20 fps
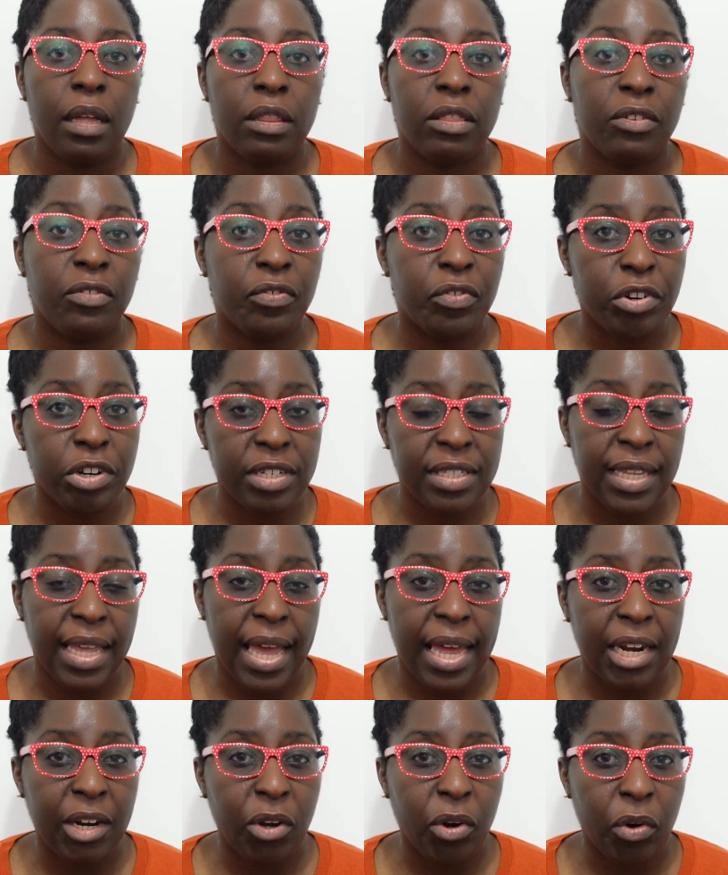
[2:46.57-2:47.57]
The first
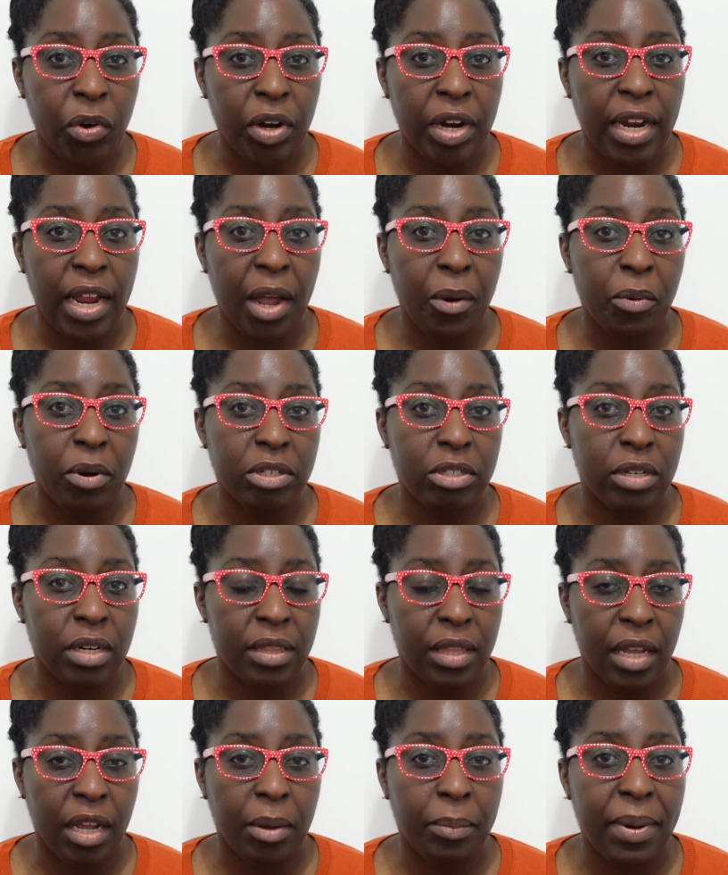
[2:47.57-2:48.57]
category I want you to
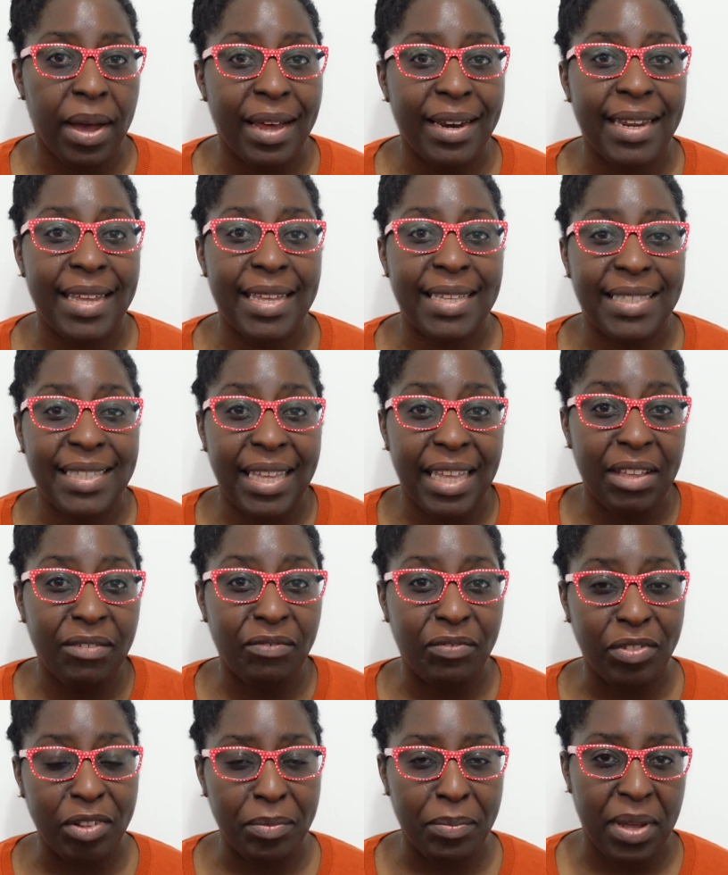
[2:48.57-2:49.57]
think about is
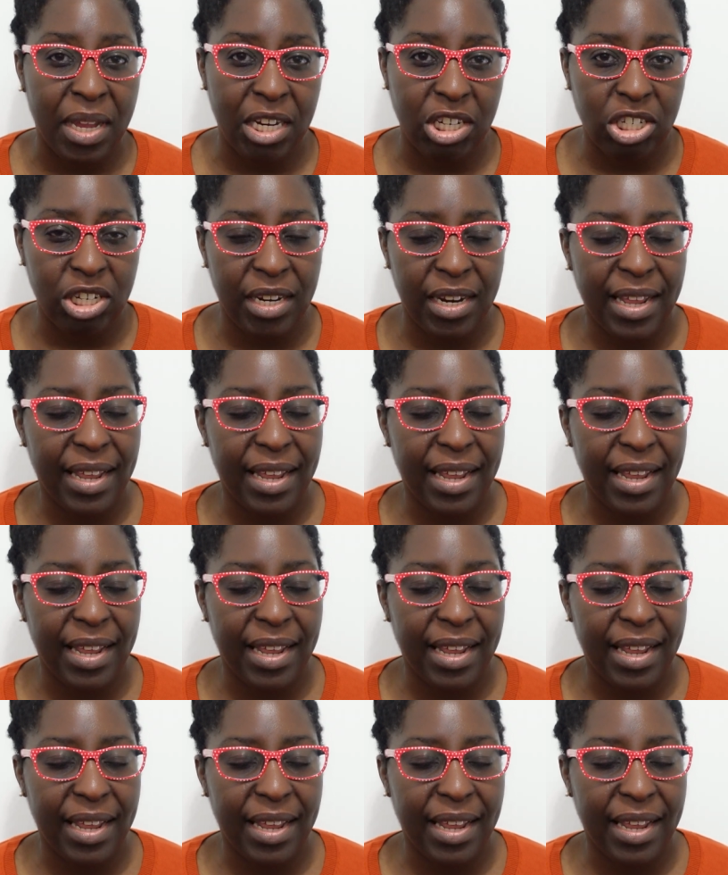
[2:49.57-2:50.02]
inflammation.